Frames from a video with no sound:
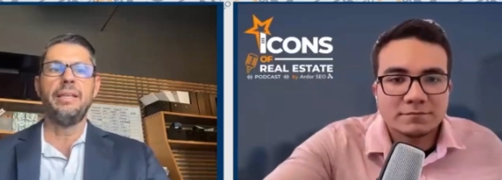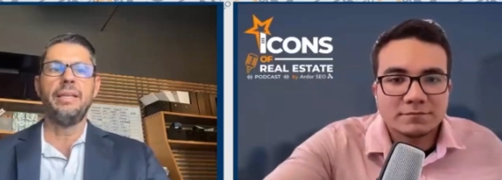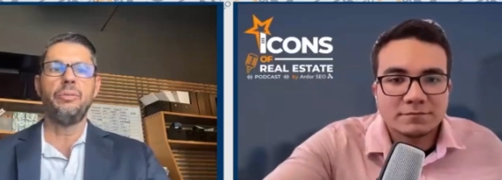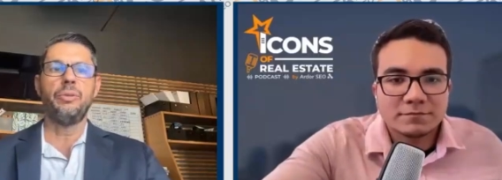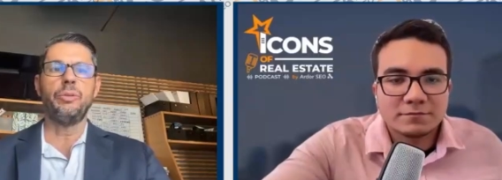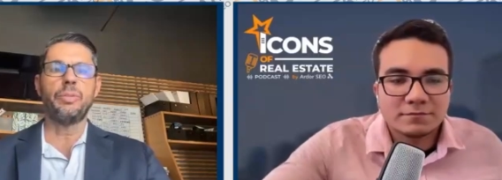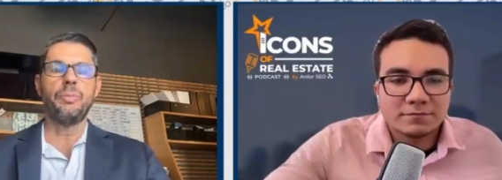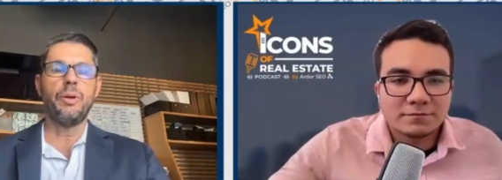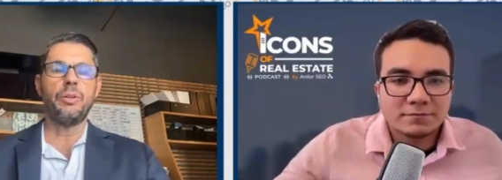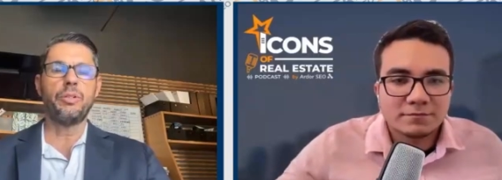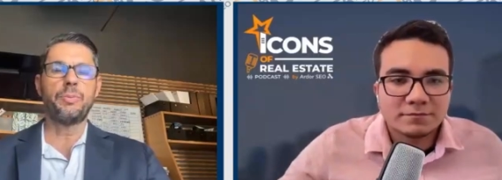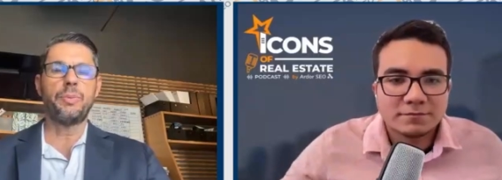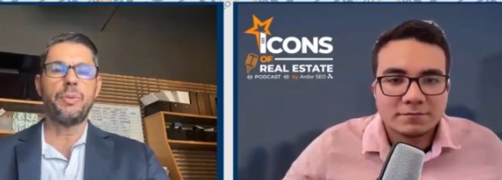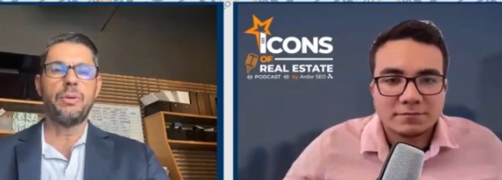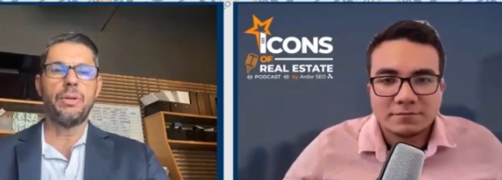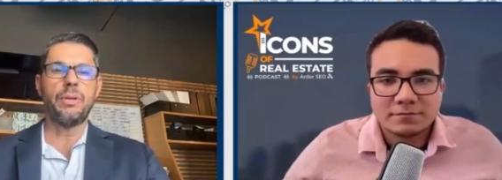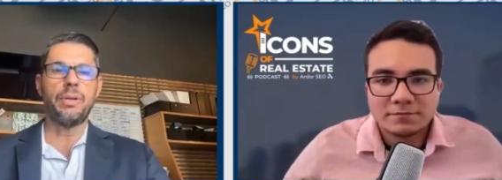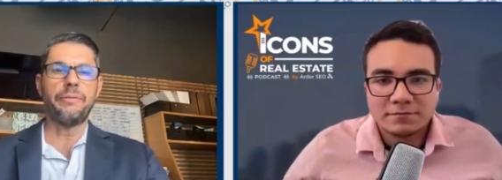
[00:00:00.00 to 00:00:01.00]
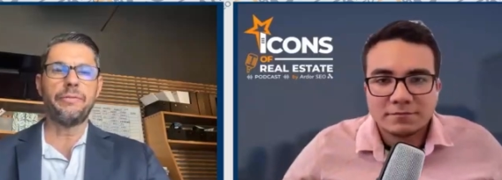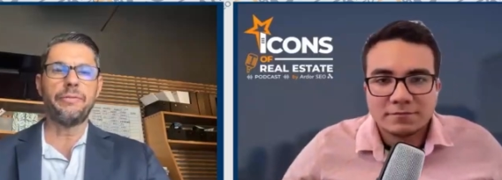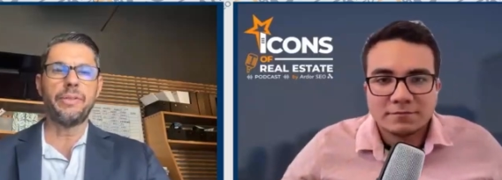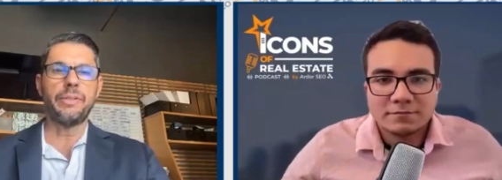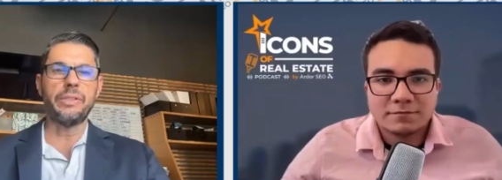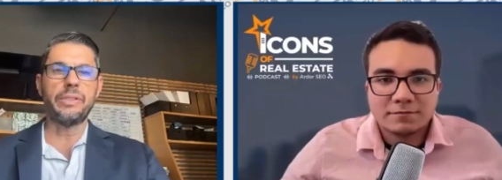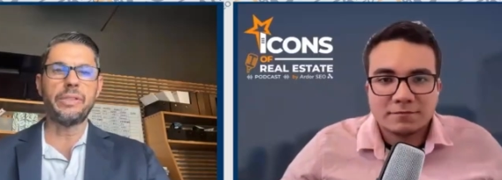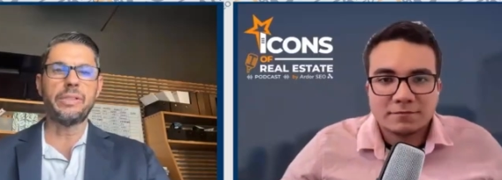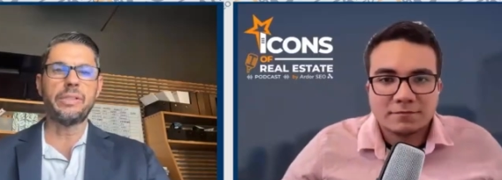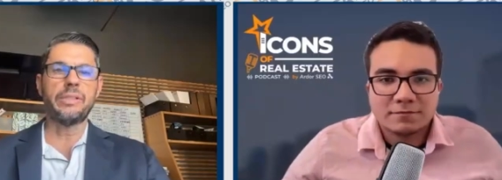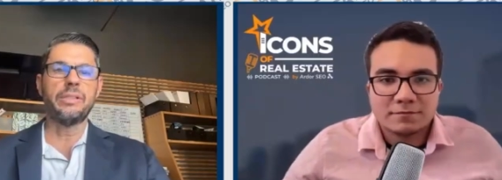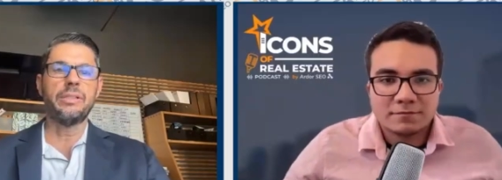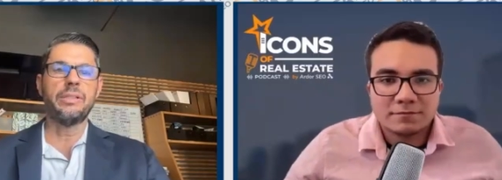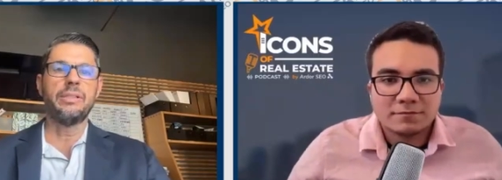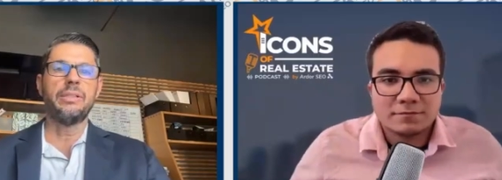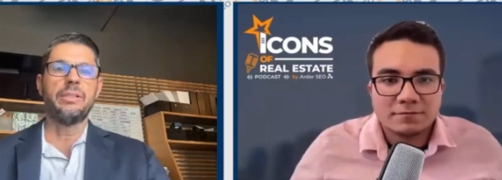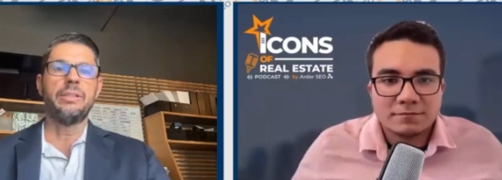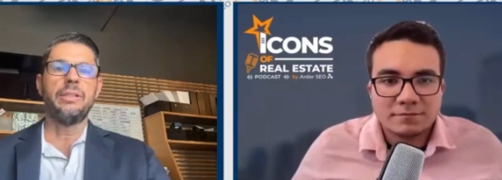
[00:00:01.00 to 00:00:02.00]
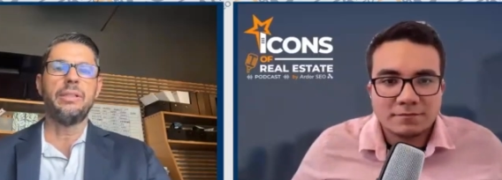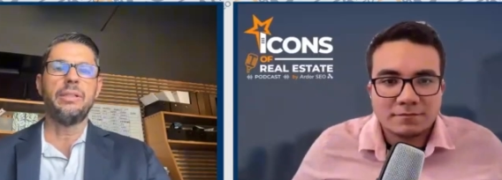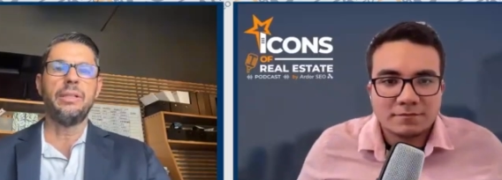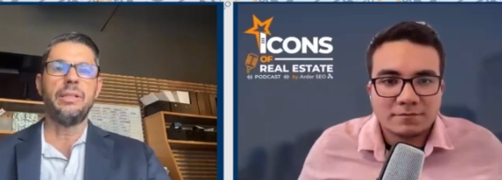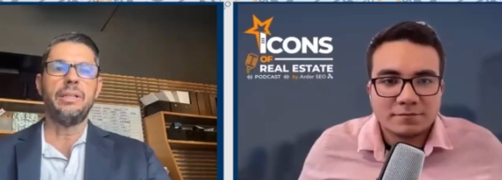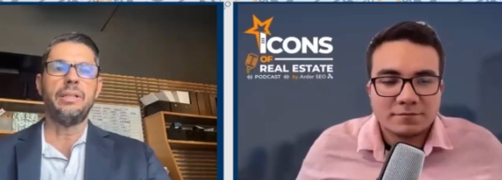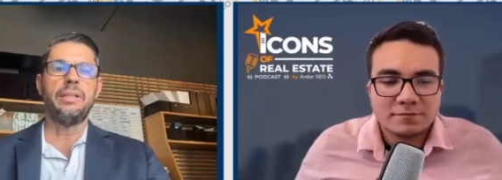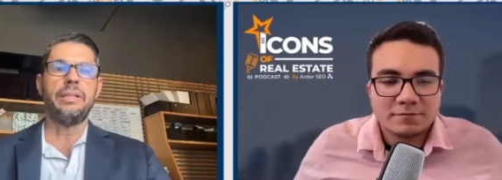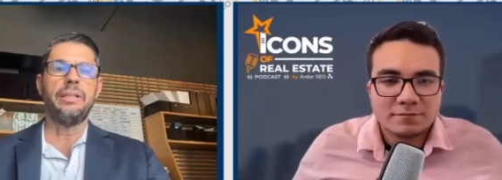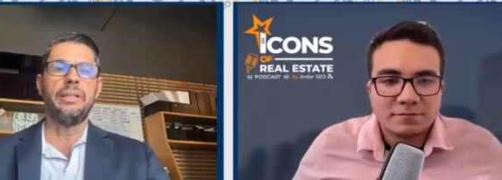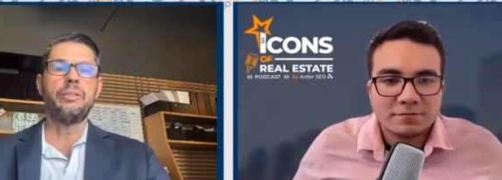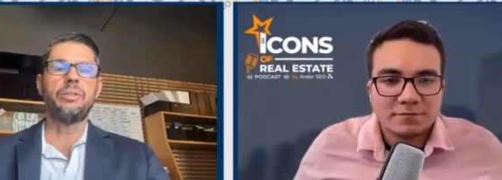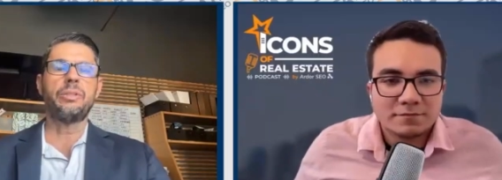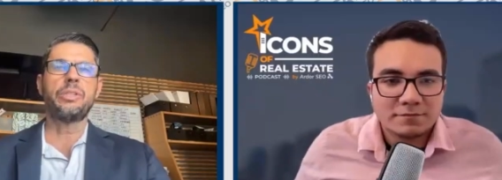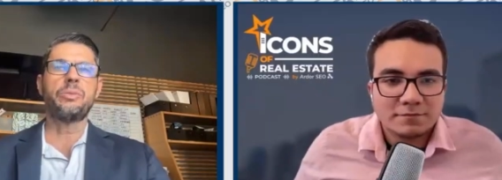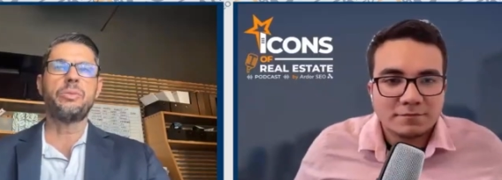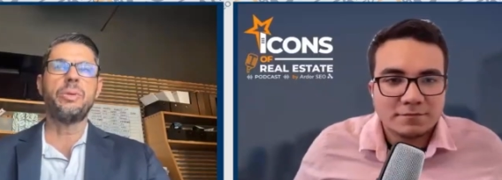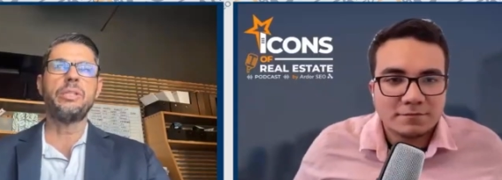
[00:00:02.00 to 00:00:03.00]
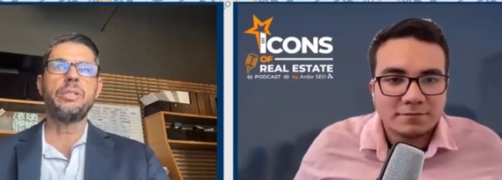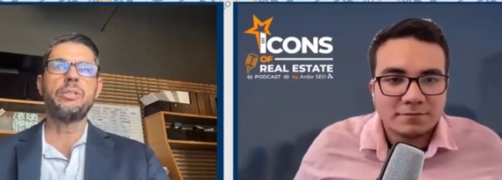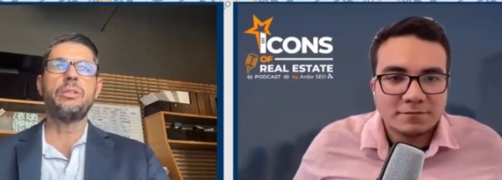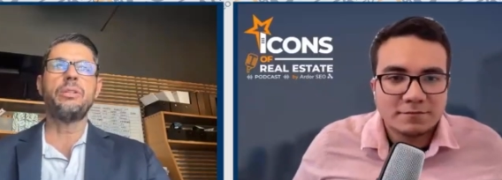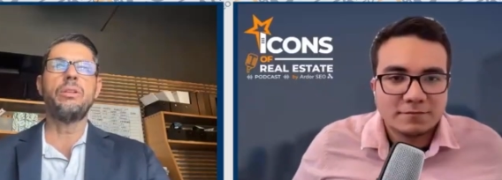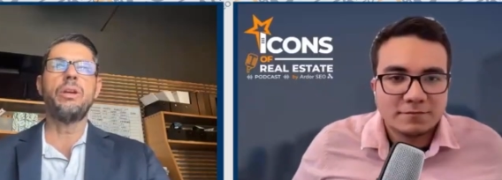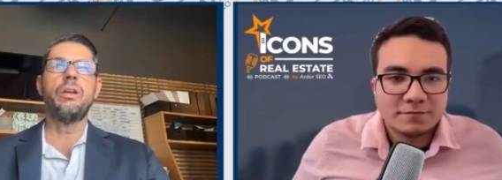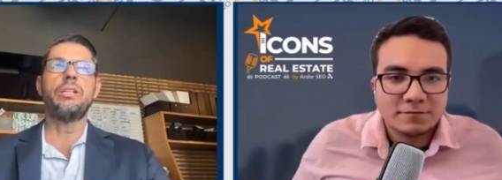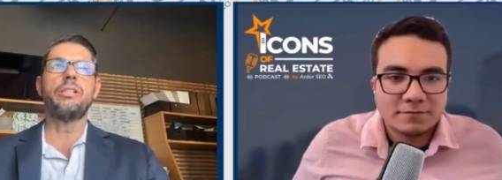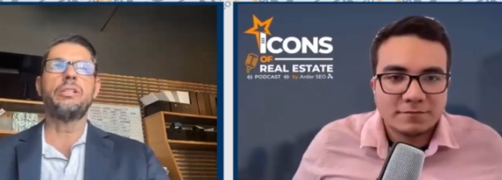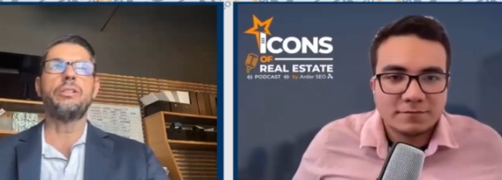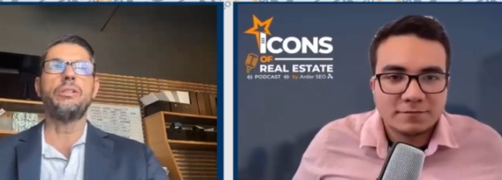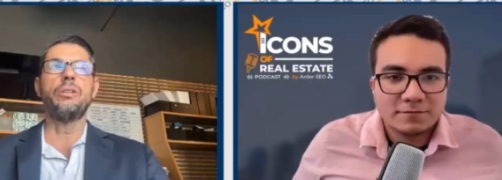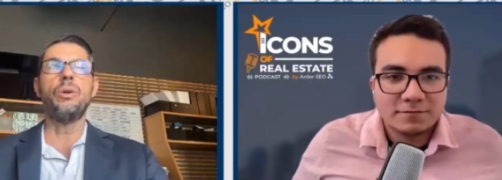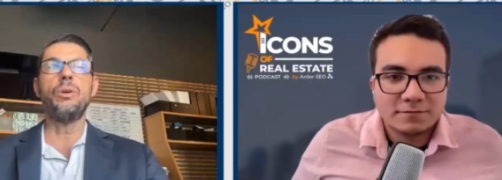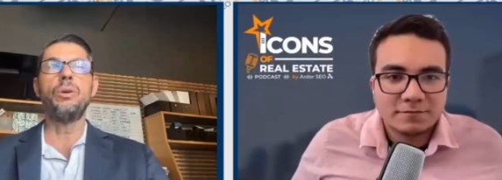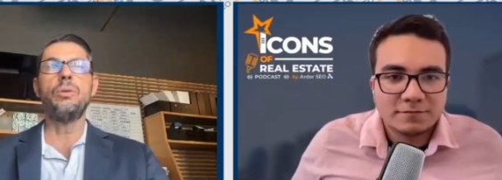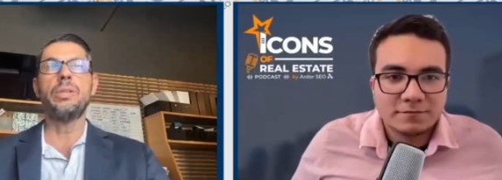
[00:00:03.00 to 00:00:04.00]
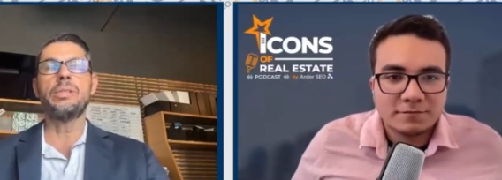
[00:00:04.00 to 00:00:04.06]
Speaker 1: and with multiple offers. Interest rates are not as low